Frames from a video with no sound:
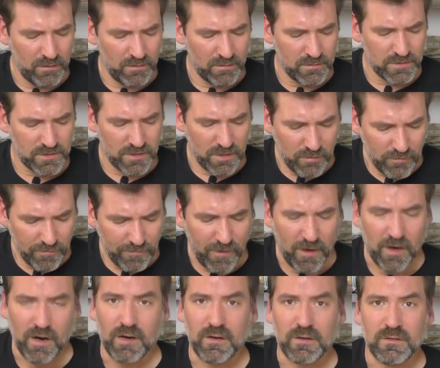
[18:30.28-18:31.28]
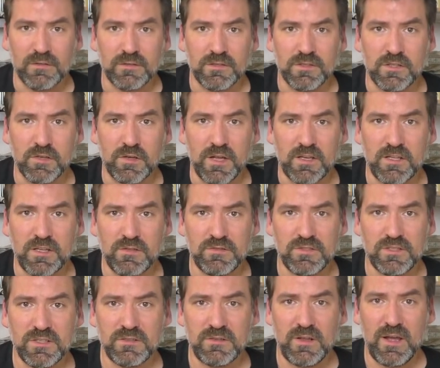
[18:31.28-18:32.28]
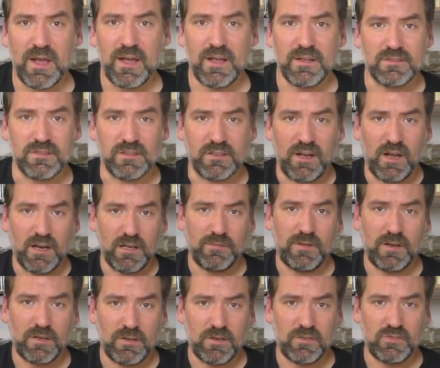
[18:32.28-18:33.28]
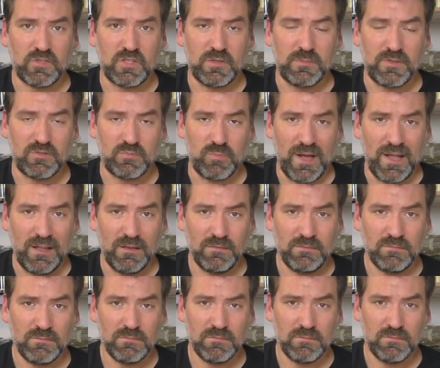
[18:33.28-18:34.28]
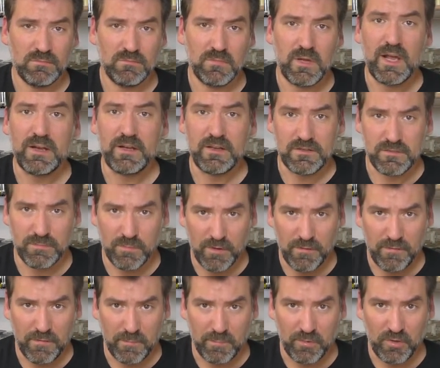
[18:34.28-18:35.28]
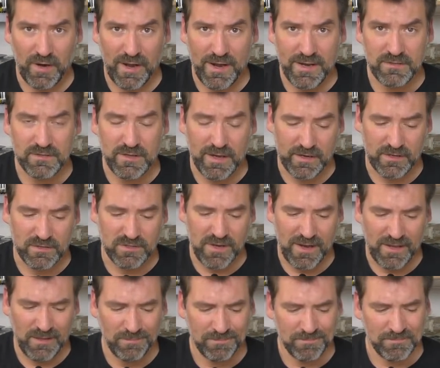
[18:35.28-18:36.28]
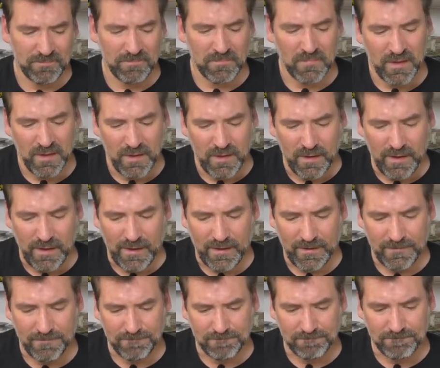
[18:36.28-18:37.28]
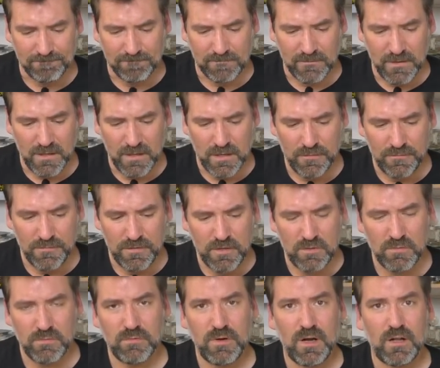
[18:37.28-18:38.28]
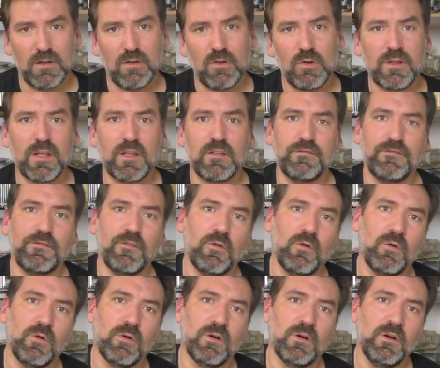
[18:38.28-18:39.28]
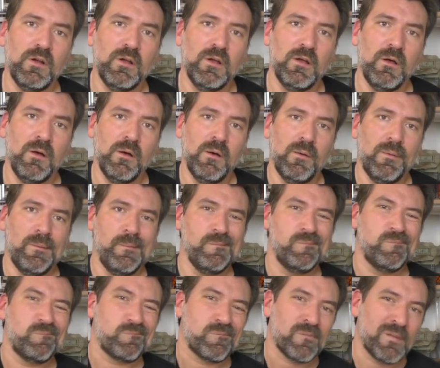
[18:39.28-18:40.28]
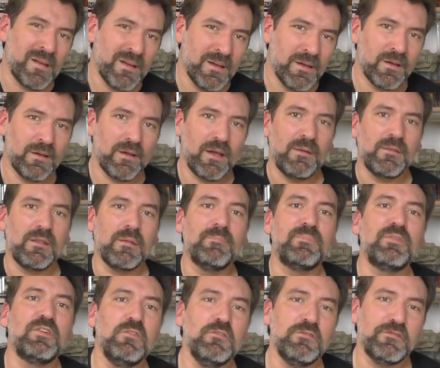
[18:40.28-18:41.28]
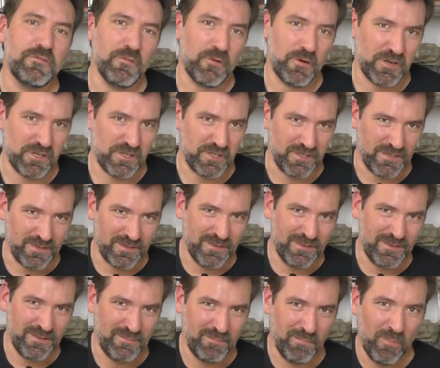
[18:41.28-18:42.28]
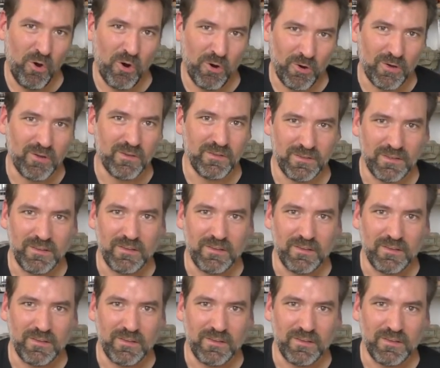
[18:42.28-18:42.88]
So far, you can use it as a carnival costume as well, and it's worth the price, I can tell. If you are looking for an improved version, more